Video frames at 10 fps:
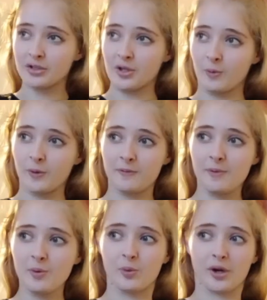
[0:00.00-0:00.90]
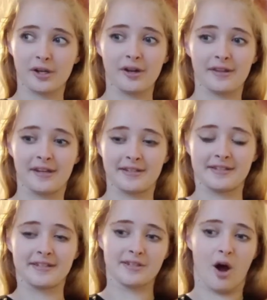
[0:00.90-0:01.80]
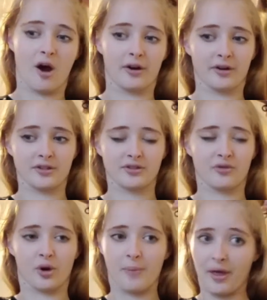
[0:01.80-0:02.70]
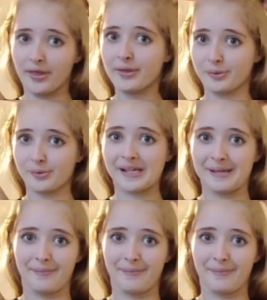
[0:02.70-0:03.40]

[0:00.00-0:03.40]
So we've been working on these songs for about three